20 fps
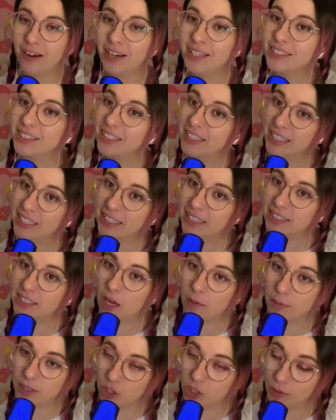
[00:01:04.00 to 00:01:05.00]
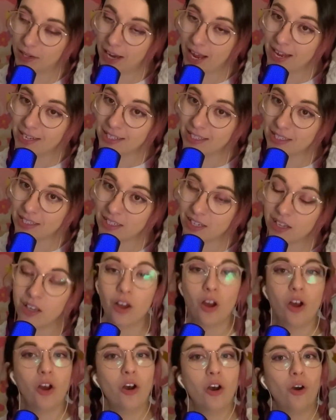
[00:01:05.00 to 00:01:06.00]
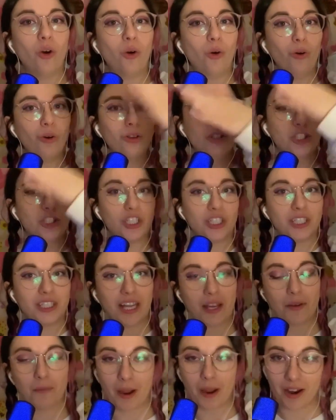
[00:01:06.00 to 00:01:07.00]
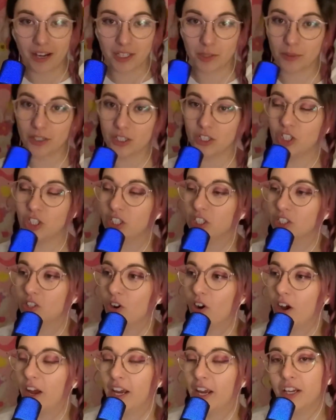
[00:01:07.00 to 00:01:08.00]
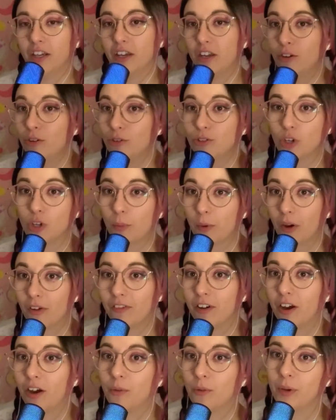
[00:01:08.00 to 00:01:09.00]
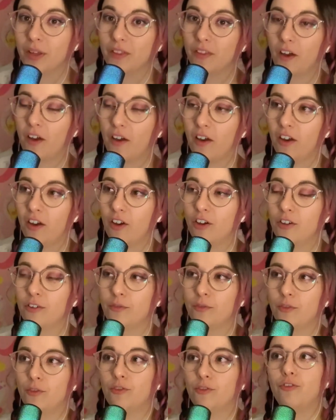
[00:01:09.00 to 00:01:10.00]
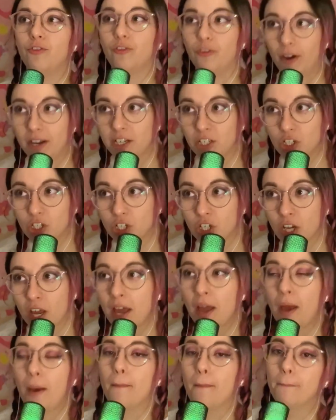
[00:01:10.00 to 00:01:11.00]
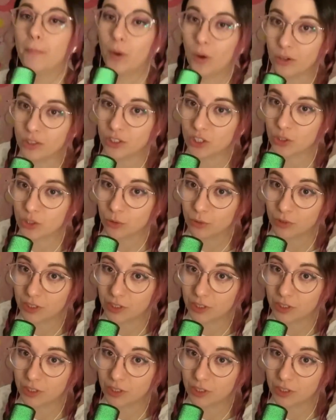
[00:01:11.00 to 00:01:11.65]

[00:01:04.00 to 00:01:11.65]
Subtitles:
Paris is coming to an end? Or does she stay in Paris because she's got a new job offer with her French boss